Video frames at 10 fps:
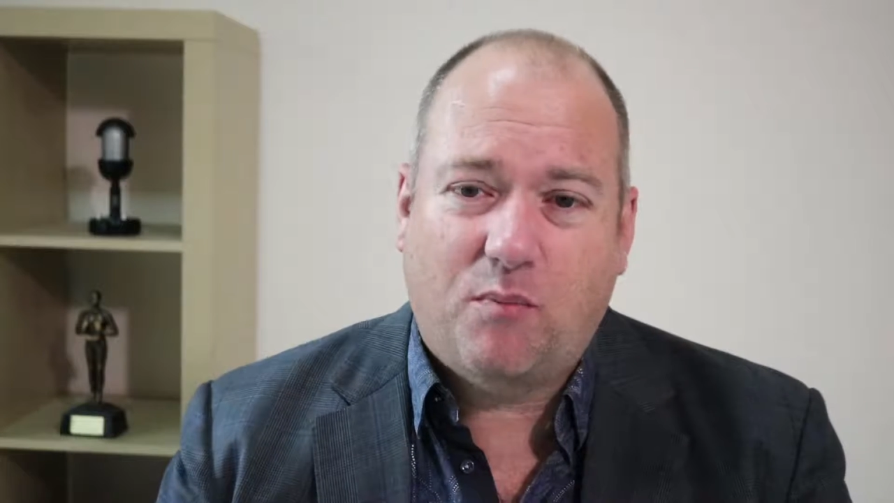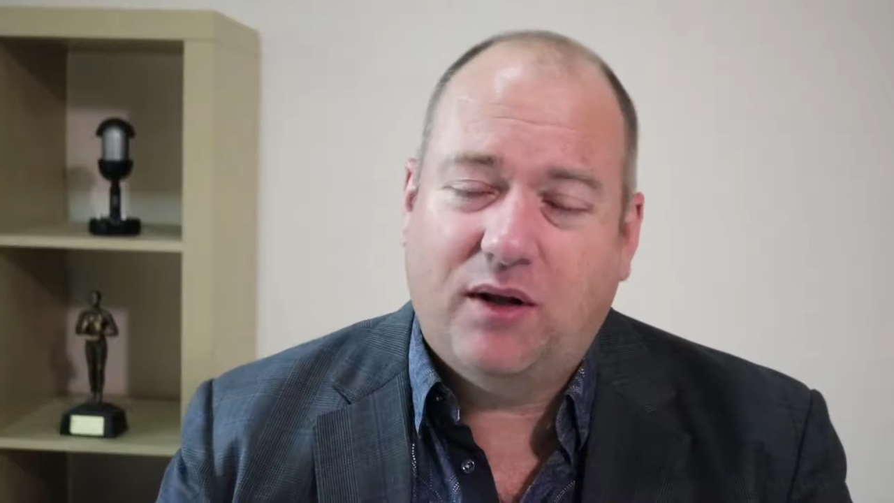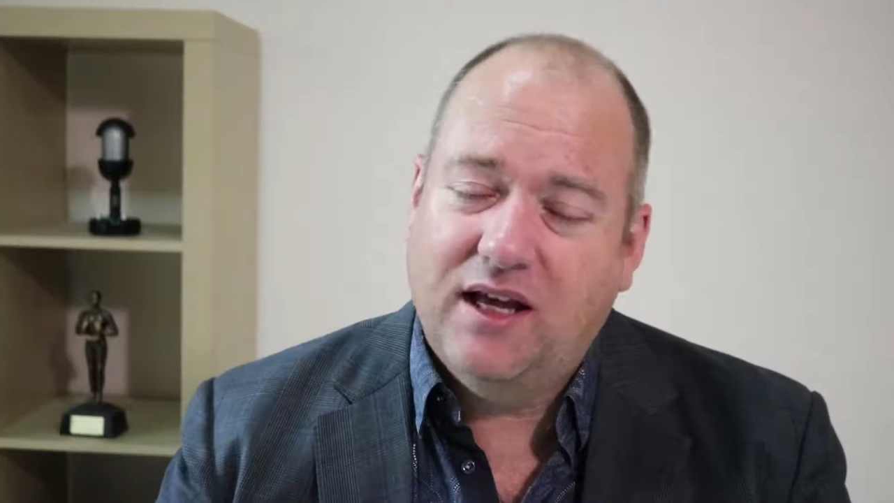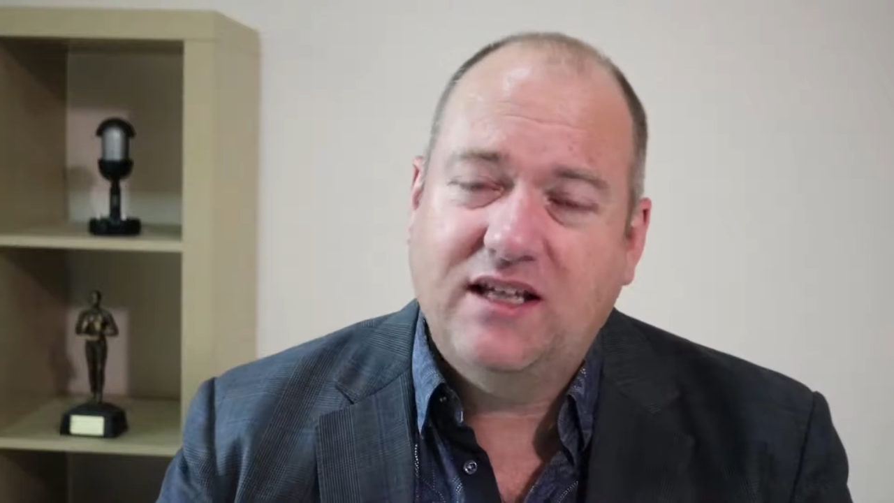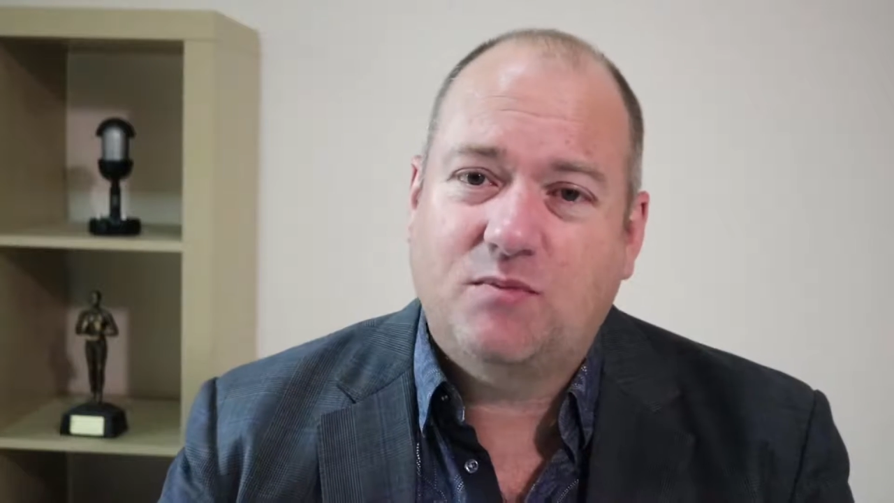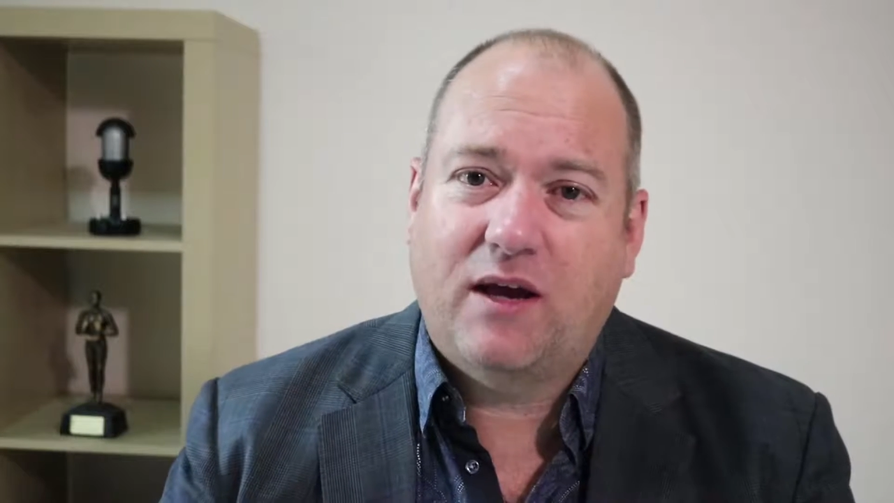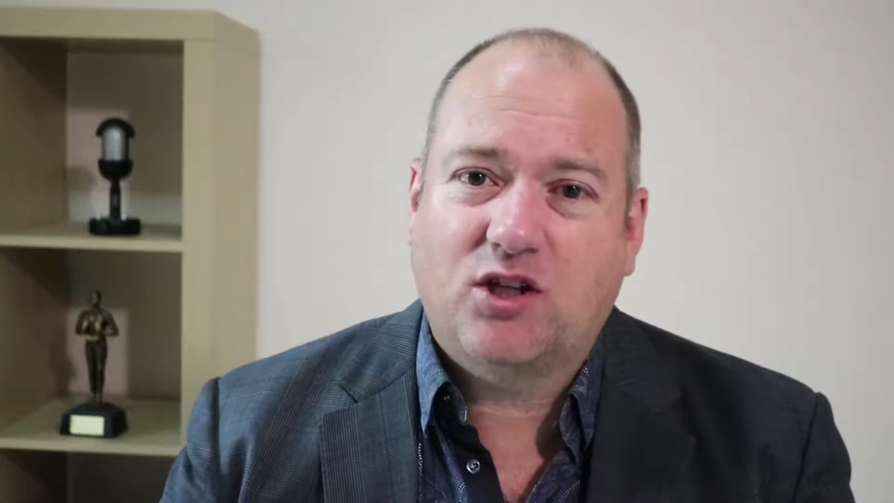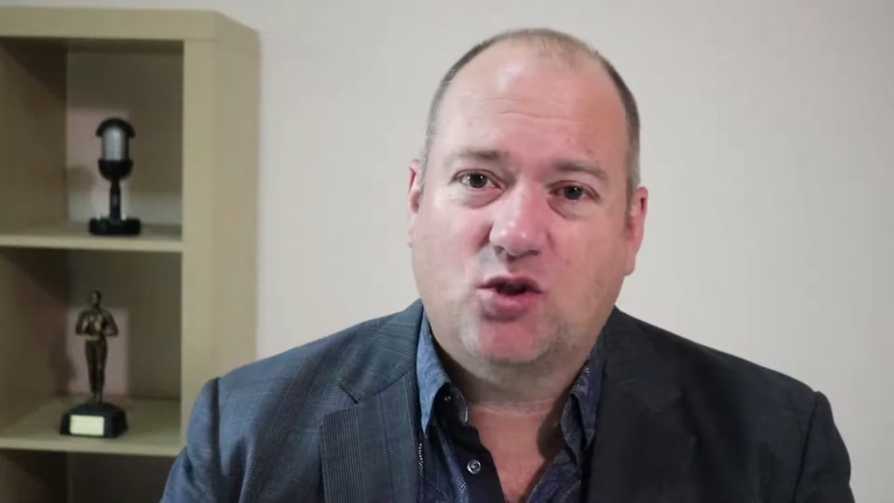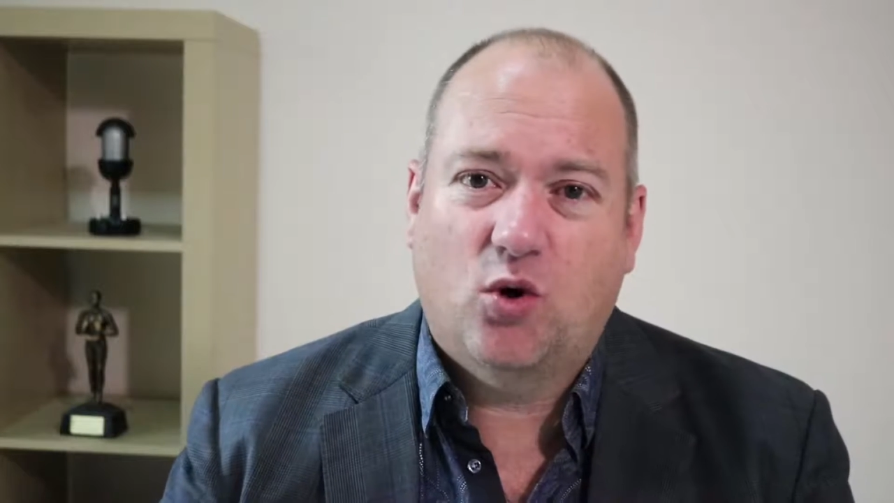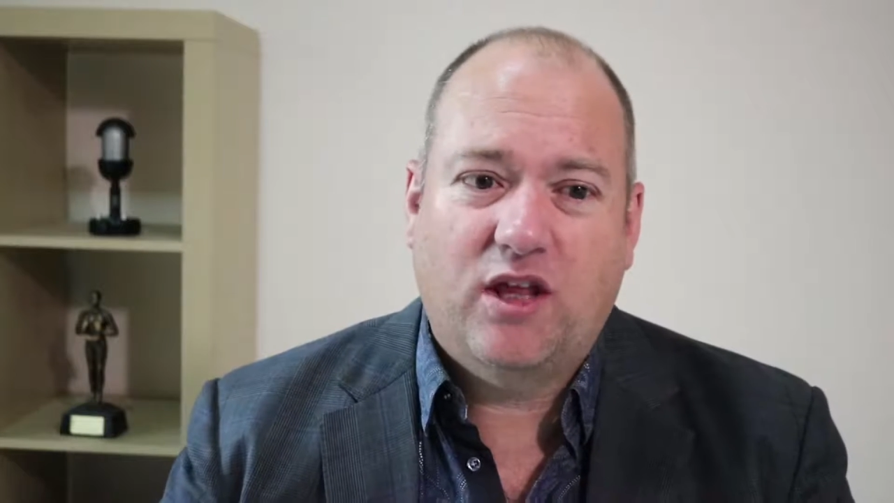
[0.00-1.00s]
please make
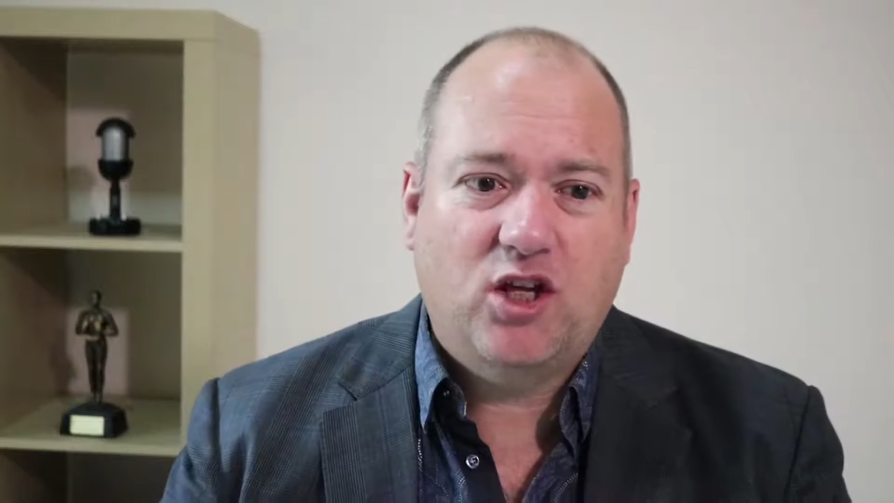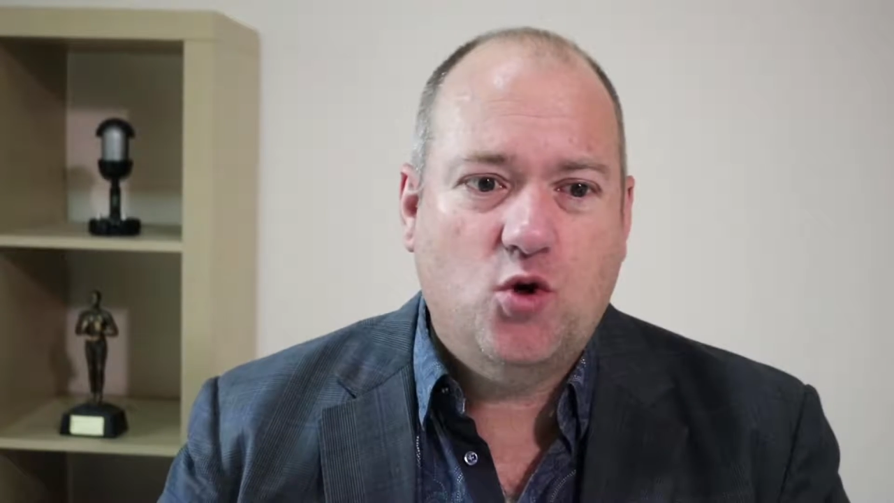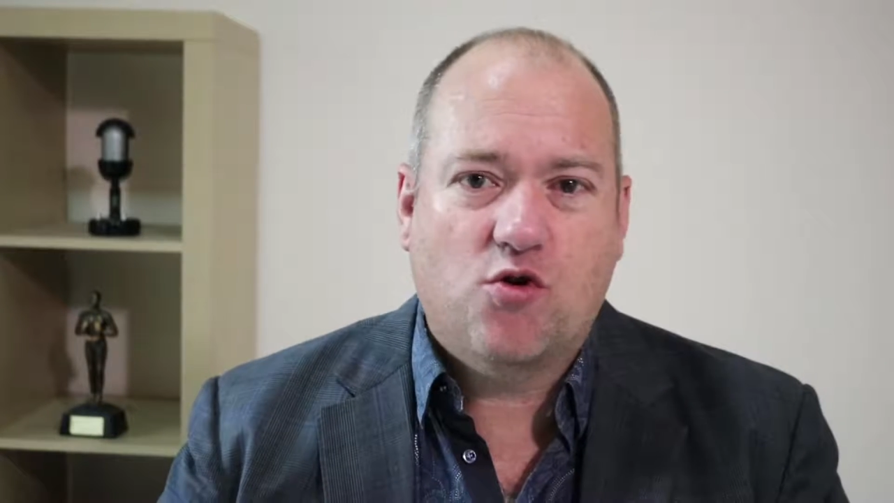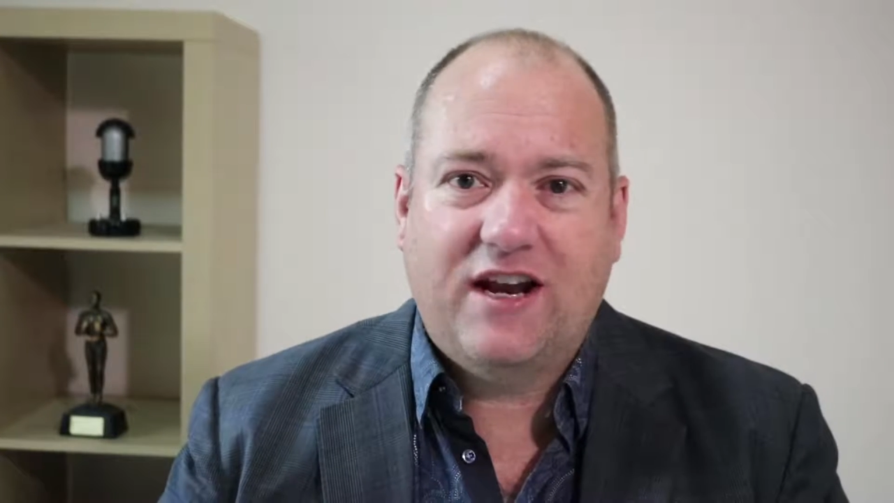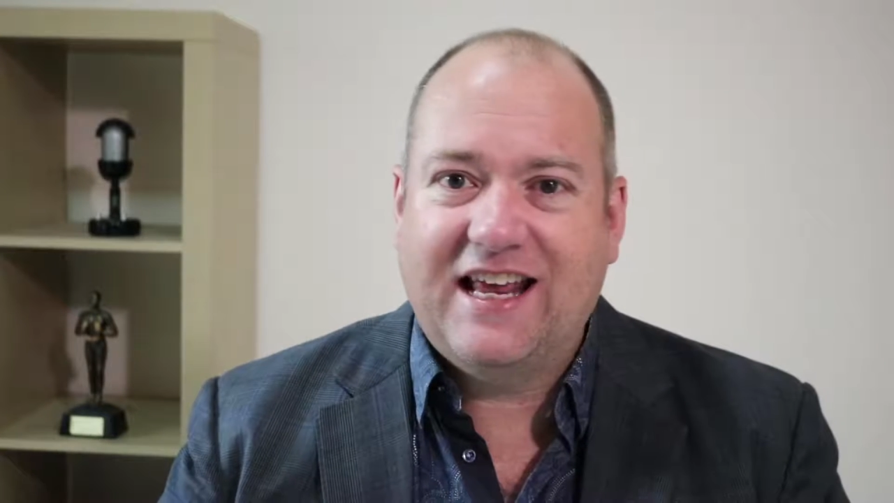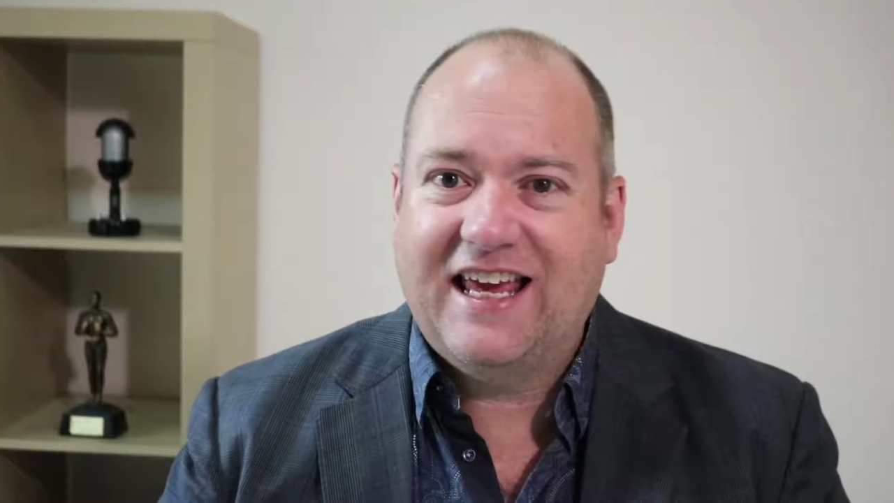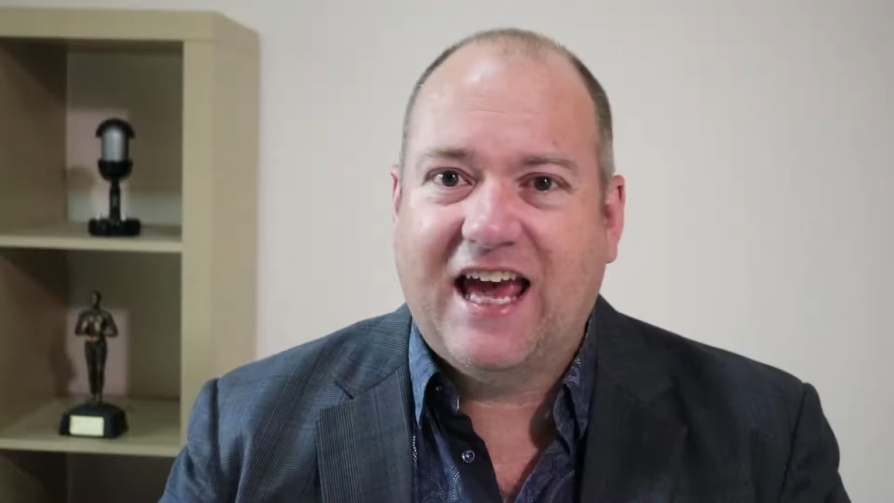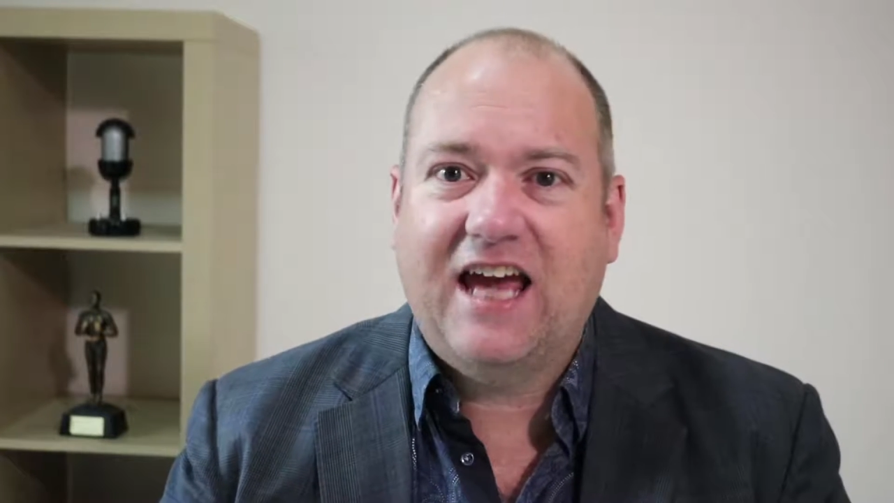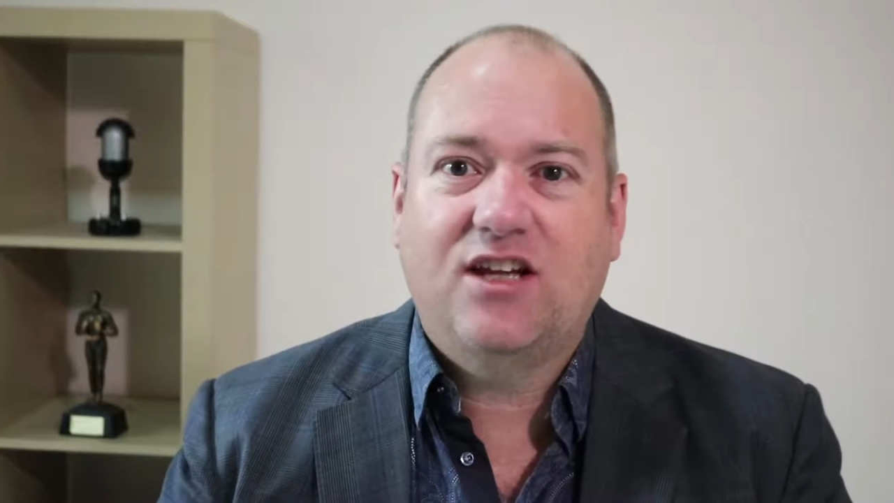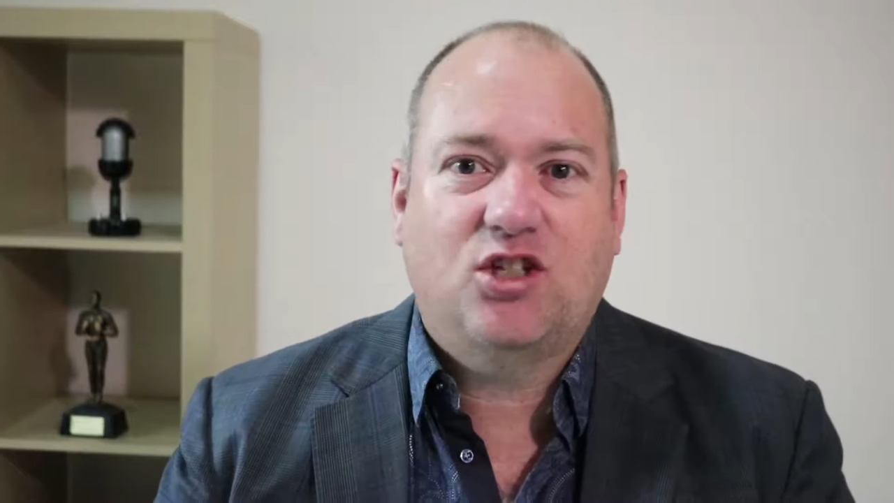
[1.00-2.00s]
sure that you are
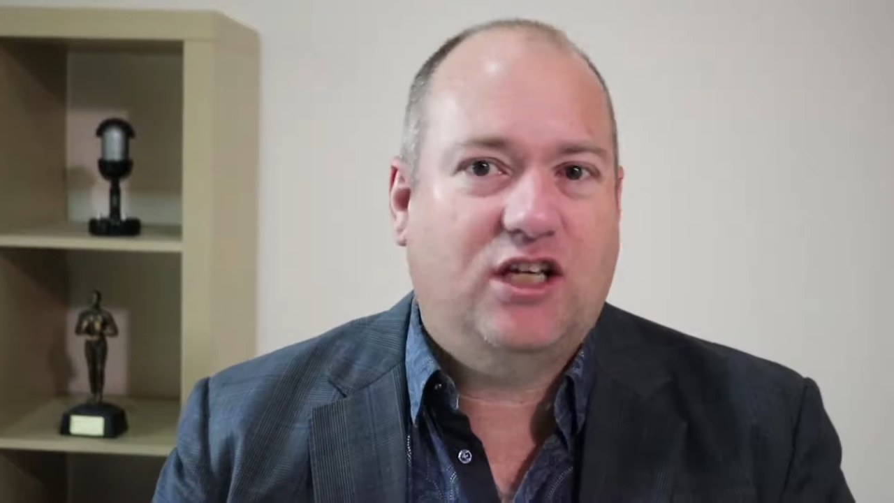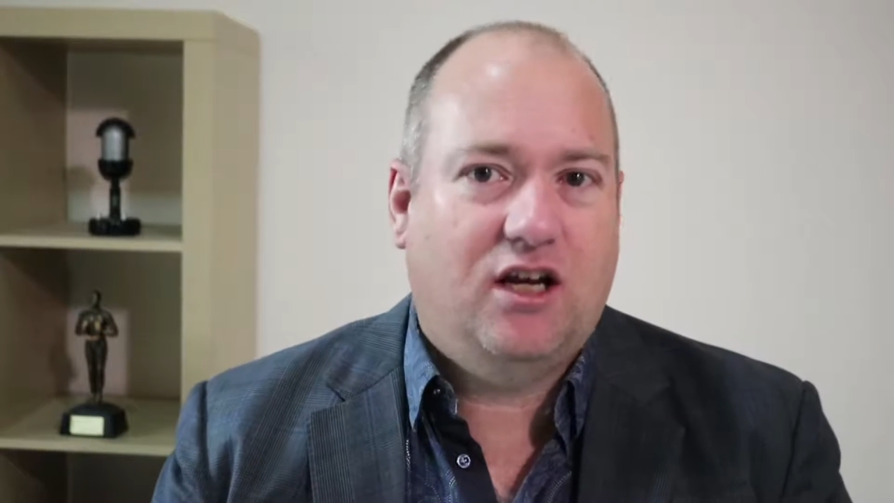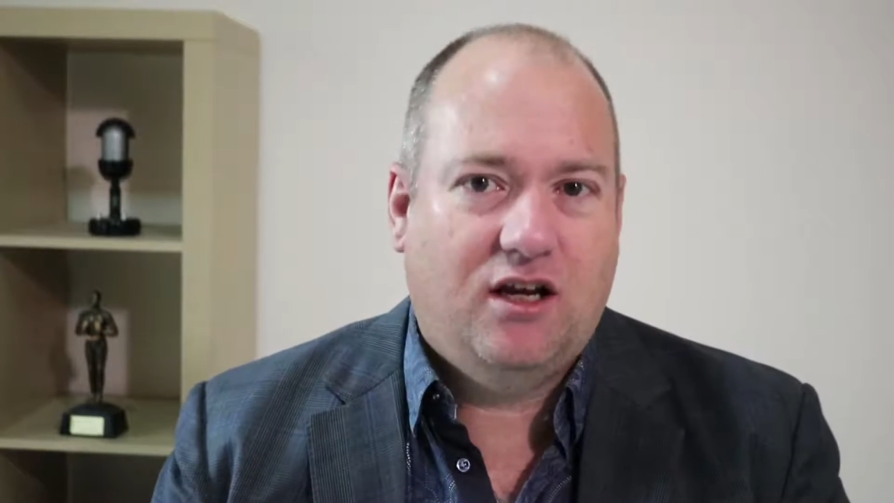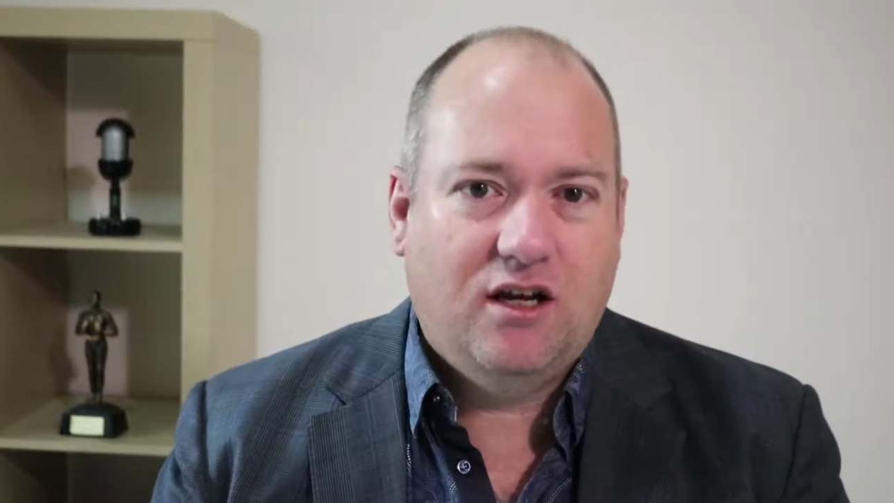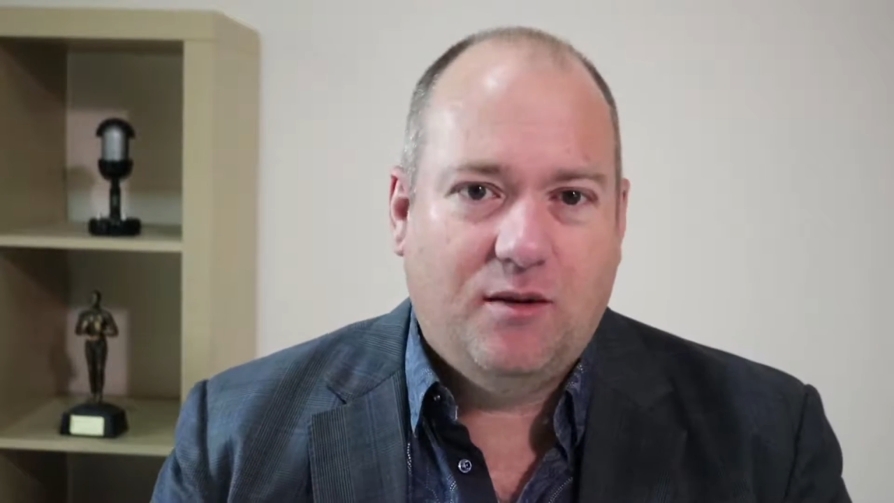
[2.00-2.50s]
engaging